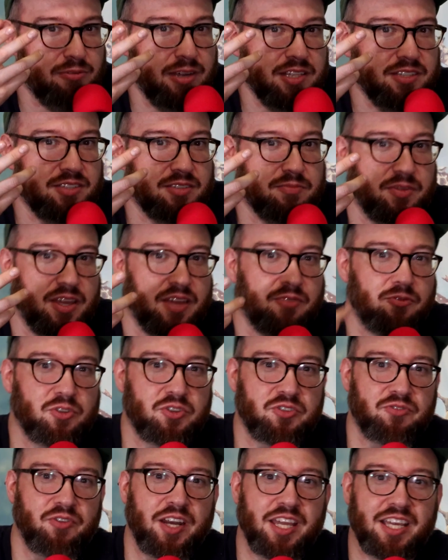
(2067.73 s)
read some. It
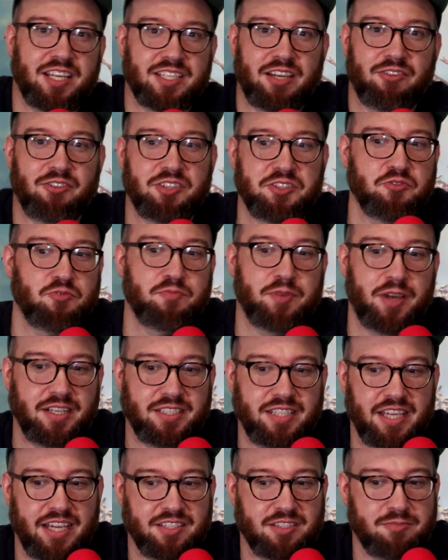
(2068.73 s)
was funny because I listened to a
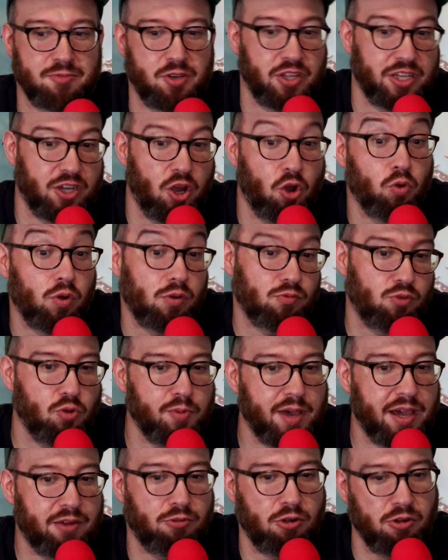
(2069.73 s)
podcast about like, oh, a
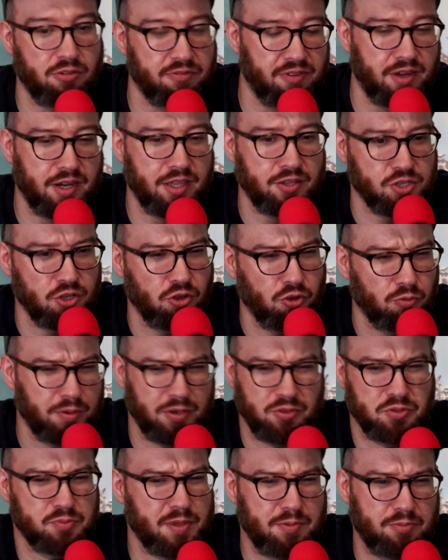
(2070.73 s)
robot wrote a funny joke,
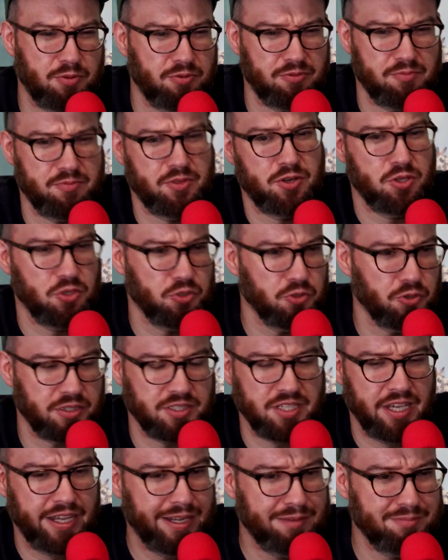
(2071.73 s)
but it was people from the New
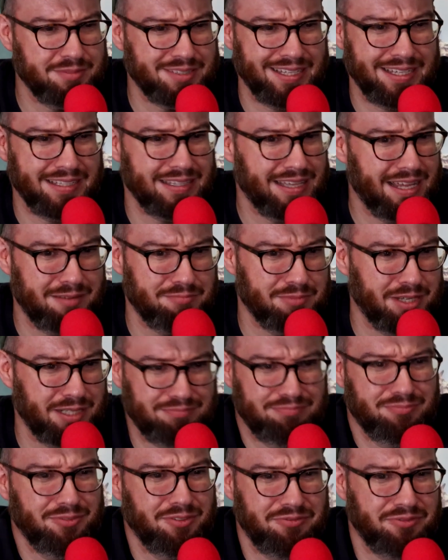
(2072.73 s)
York Times saying that. I'm like,
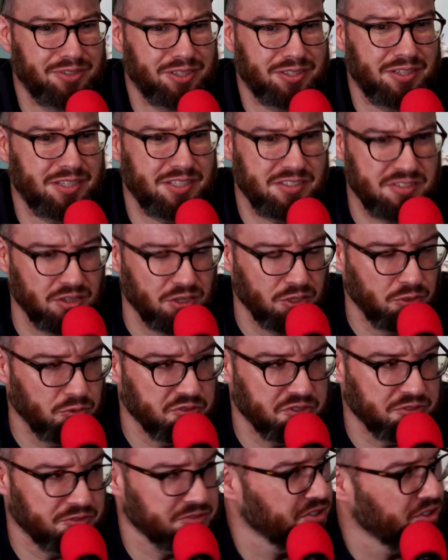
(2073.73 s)
what the fuck do these
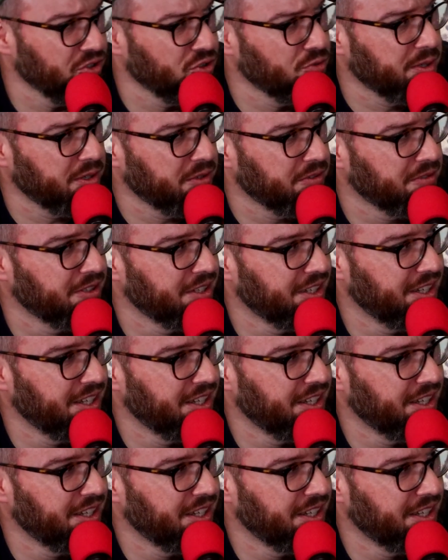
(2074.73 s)
losers know about?